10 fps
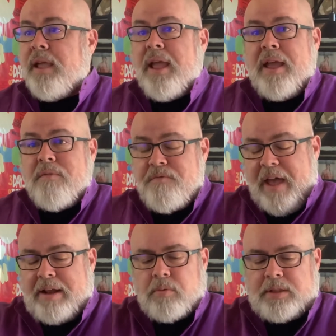In
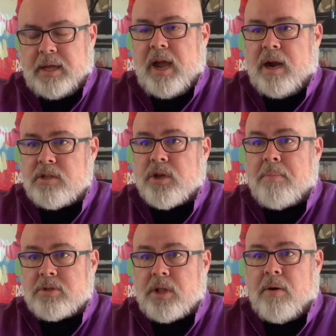fact, what the cards
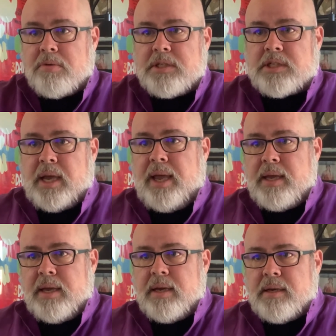almost always say
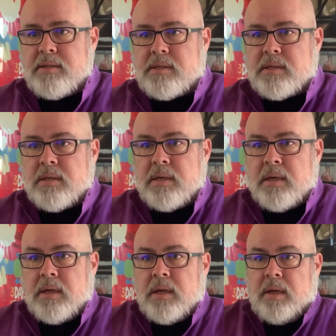is,
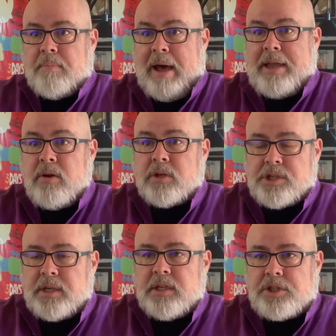by your
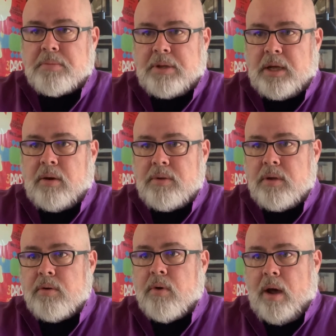signature below,
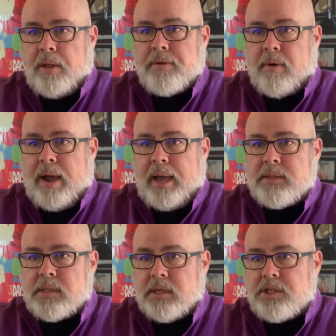you
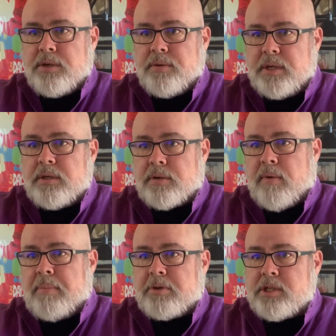authorize this union to
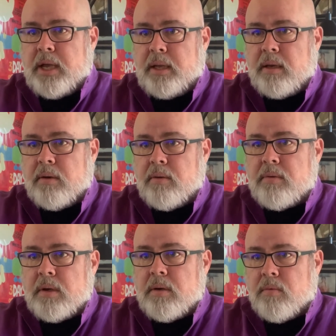represent you
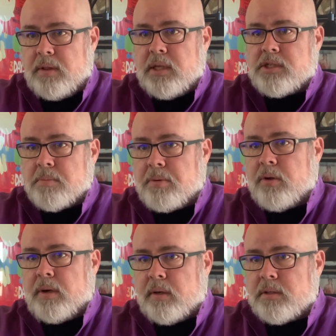with this
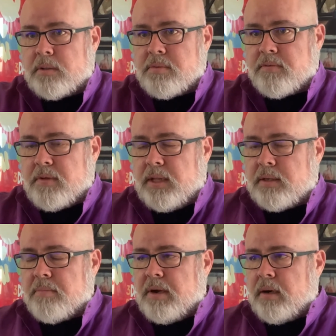employer in terms of
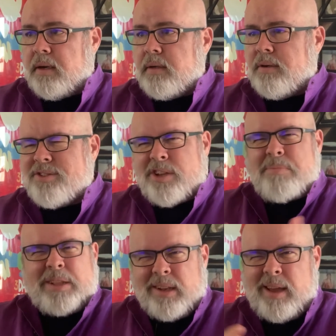collective bargaining, or
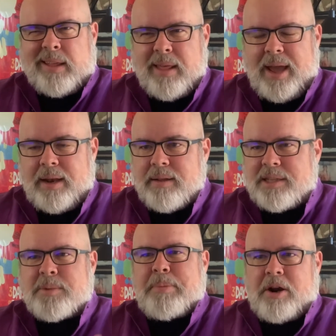something like that.
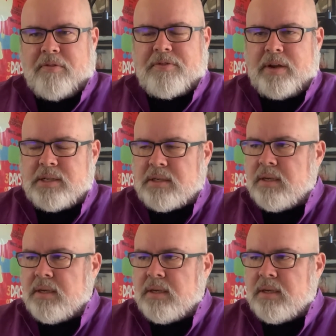That's a paraphrase.